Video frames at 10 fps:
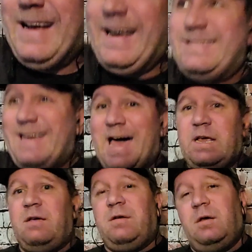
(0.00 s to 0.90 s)

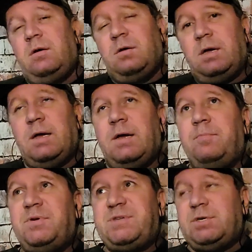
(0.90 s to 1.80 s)
attacking
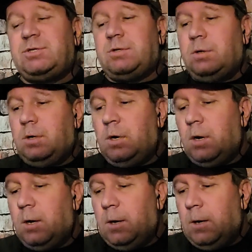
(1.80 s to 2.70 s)
position.
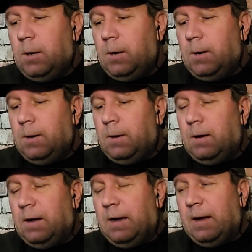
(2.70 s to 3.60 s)

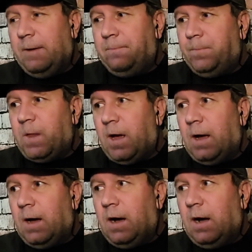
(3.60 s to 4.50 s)

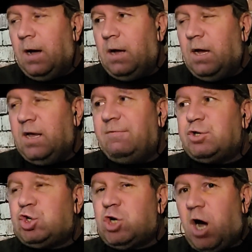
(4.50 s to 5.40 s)
It
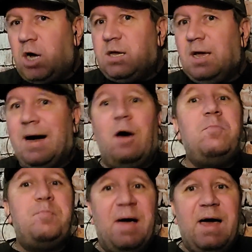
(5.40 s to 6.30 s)
was shocking how
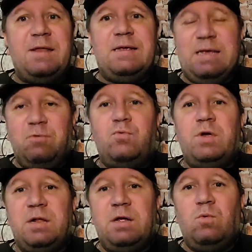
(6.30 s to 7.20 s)
bad he
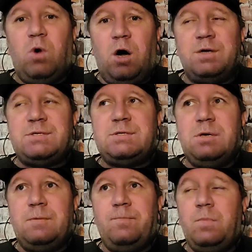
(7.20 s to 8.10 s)
really was.
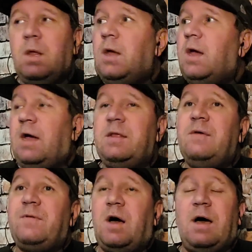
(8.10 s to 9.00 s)
And
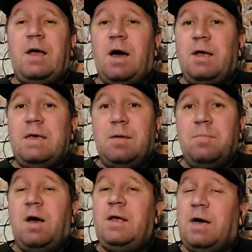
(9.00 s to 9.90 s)
if
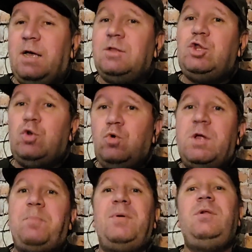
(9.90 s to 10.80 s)
I do
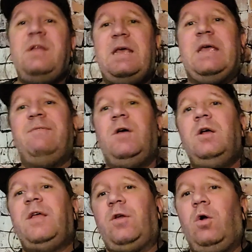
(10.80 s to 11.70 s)
not believe
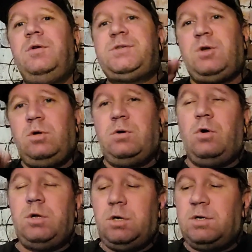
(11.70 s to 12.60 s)
that Ole
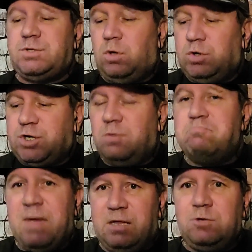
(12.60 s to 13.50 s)
Gunnar Solskjaer
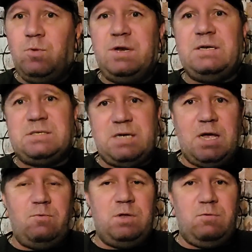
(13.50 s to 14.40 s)
meant what he
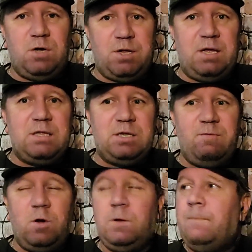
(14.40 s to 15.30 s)
said when he got
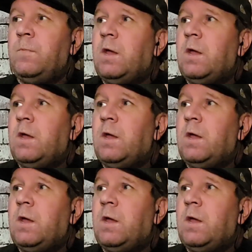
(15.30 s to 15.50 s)
interviewed.